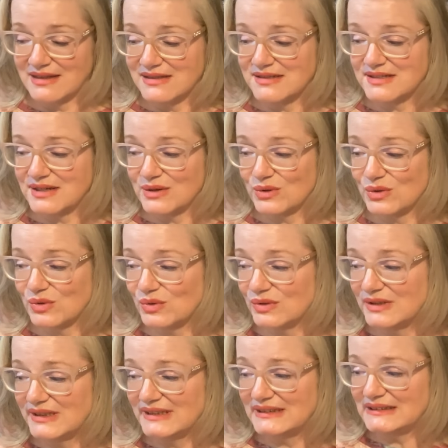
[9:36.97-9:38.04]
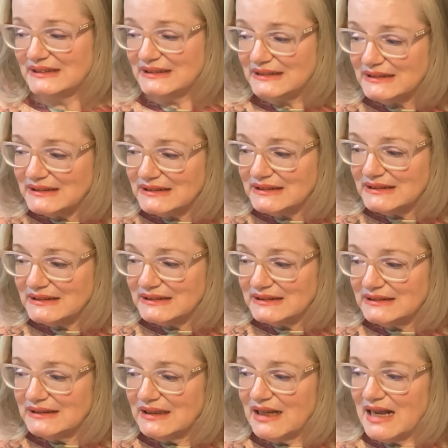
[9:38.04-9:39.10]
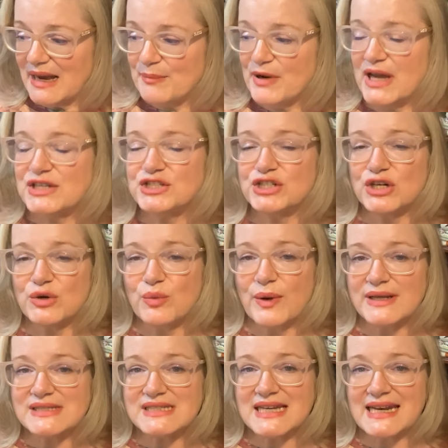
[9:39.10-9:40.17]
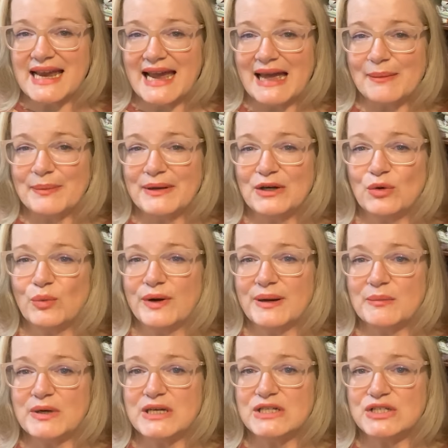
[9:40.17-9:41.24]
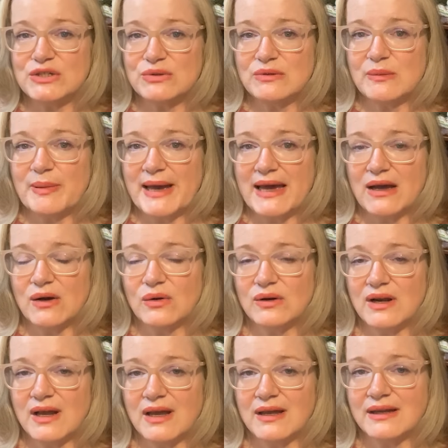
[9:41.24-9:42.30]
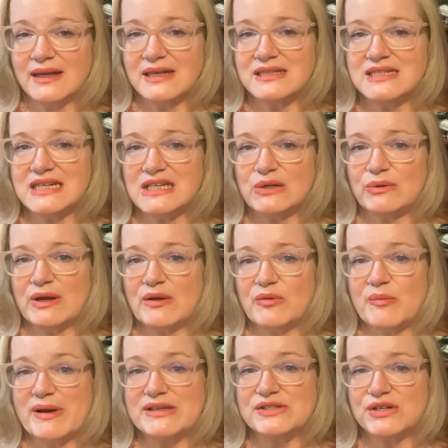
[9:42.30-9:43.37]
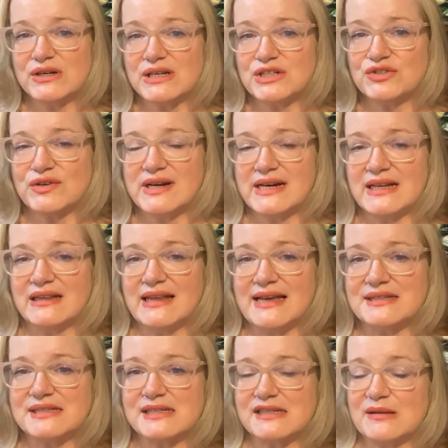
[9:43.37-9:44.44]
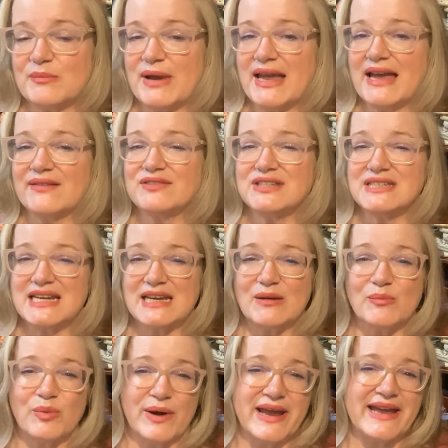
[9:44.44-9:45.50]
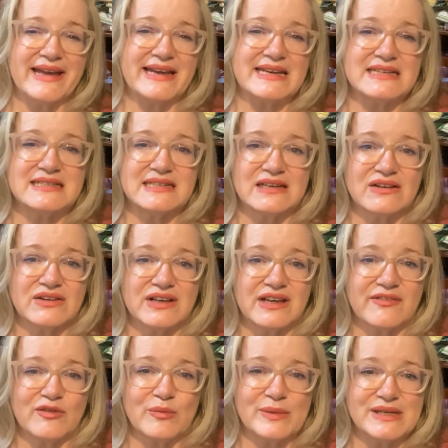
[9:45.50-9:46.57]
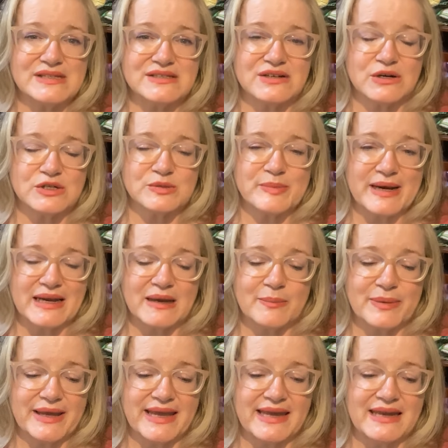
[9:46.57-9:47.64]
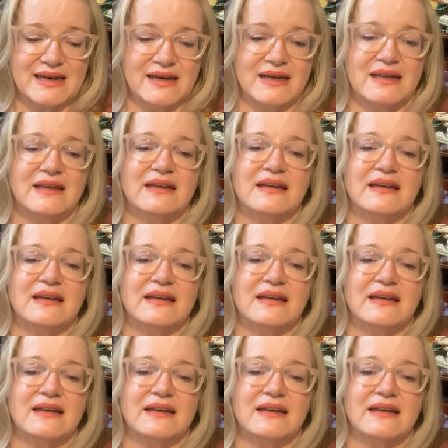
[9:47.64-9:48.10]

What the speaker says: So I'm not sure what's going to happen or what I'm going to do about continuing with my circuit training classes. I might have to take a break until the government starts back up again.